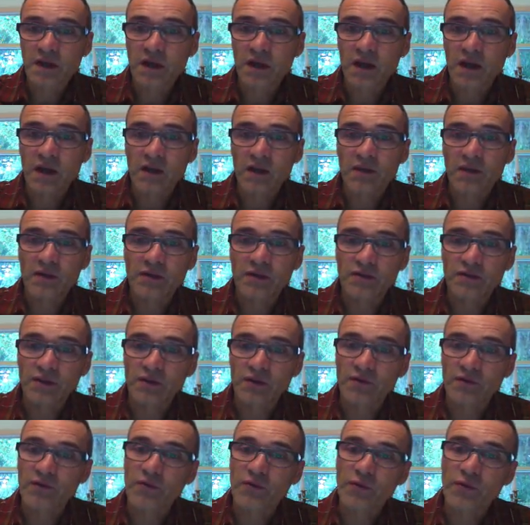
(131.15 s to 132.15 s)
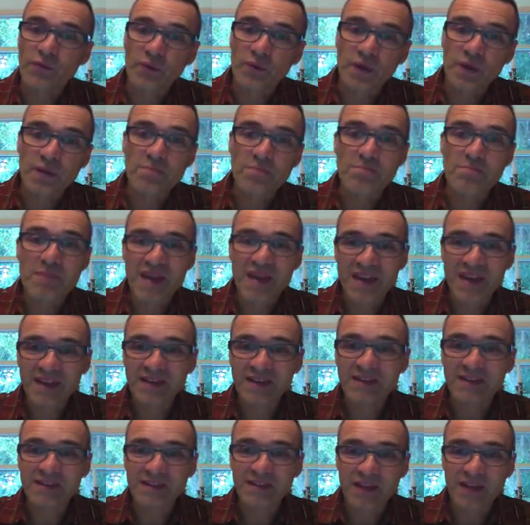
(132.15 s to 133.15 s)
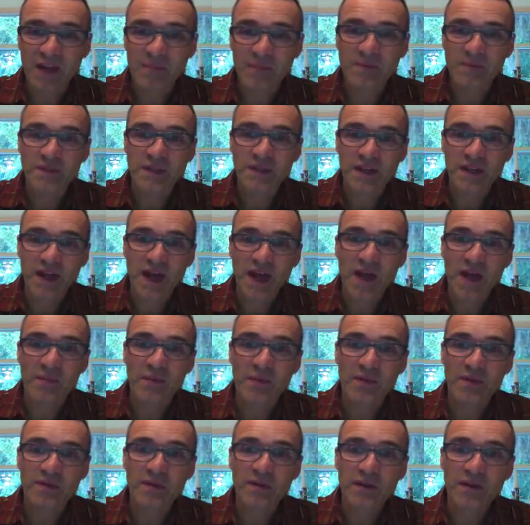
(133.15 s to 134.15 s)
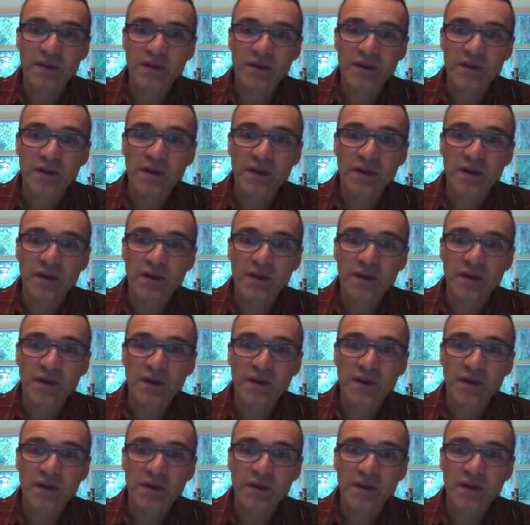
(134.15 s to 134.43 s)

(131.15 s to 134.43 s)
There are sort of three main steps that happen